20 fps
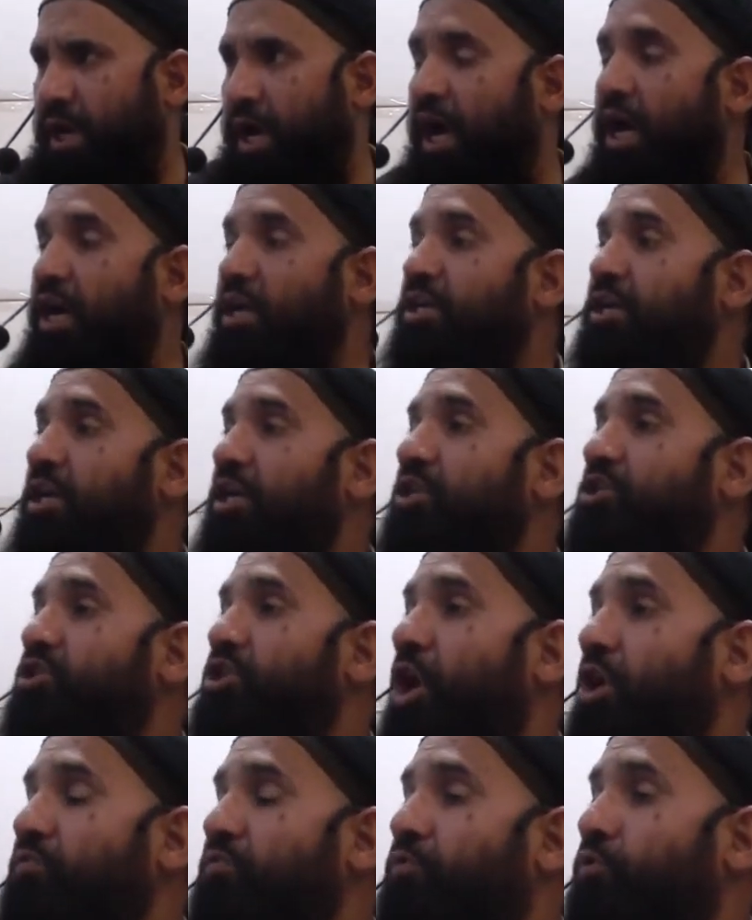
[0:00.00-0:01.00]
Hundreds
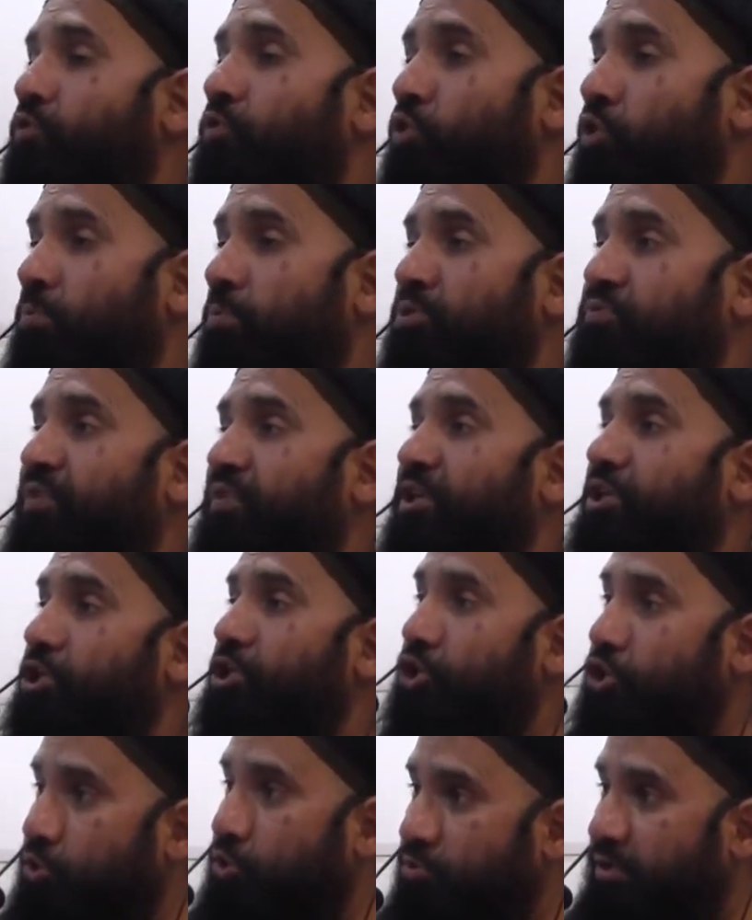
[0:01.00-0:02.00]
of rooms for the
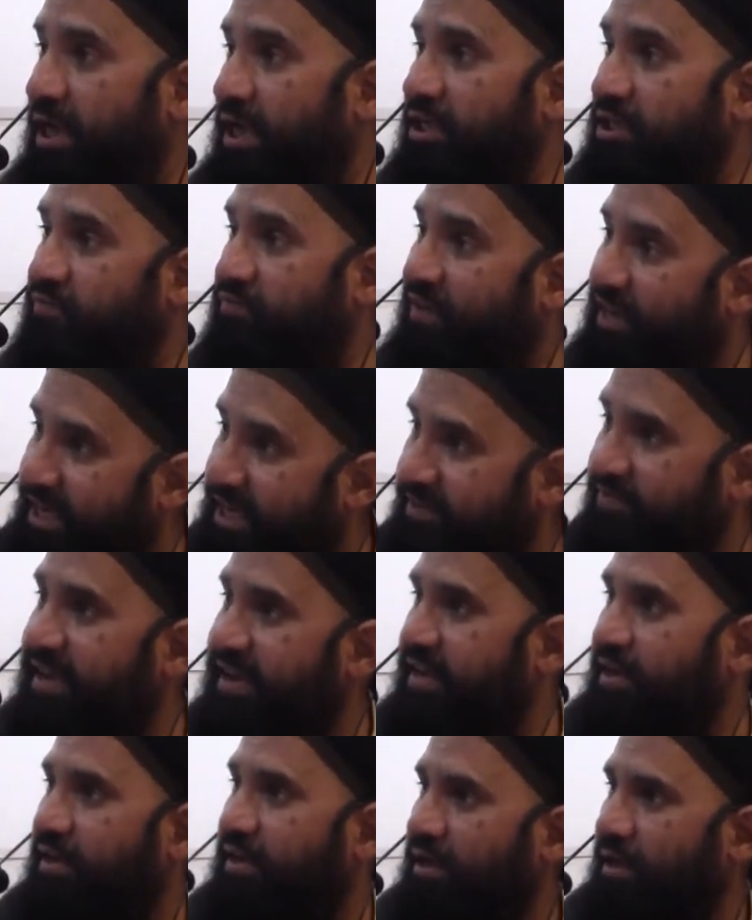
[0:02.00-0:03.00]
students for
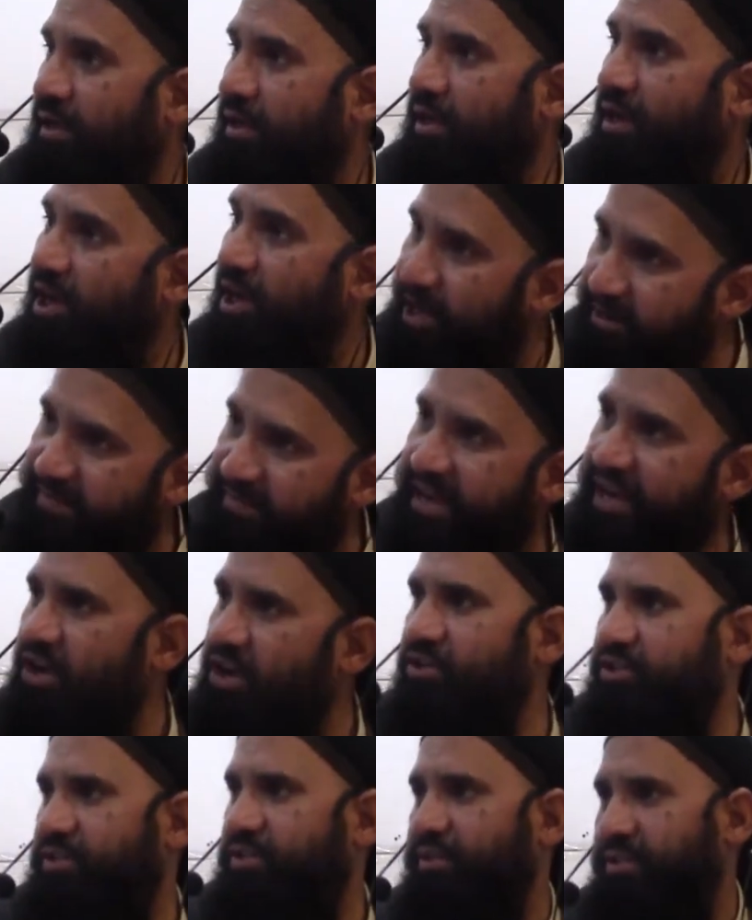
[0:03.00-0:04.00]
living
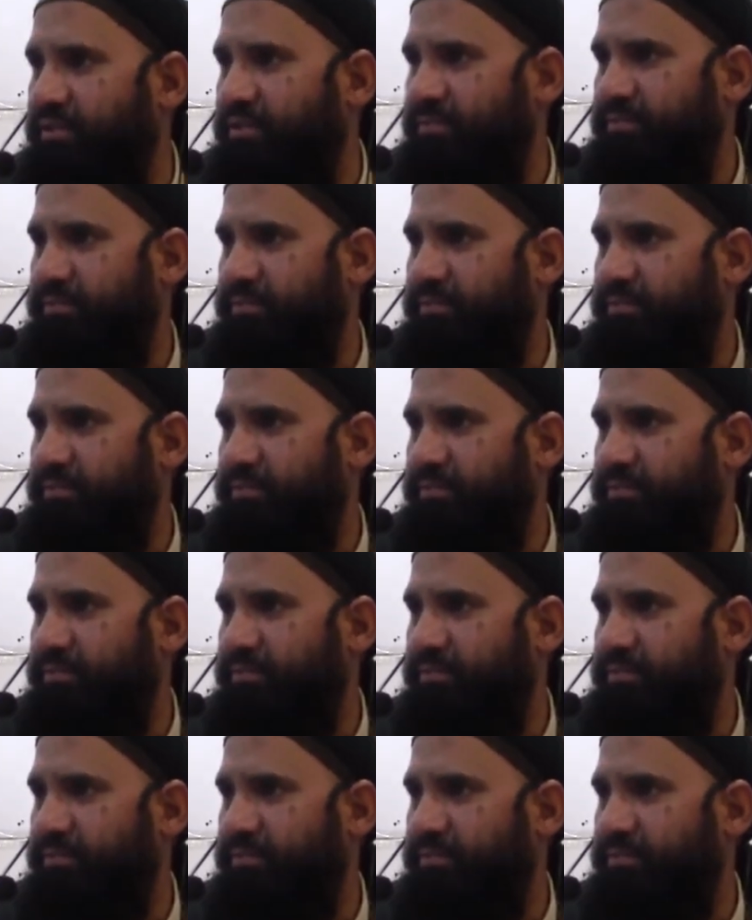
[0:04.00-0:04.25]
hostel,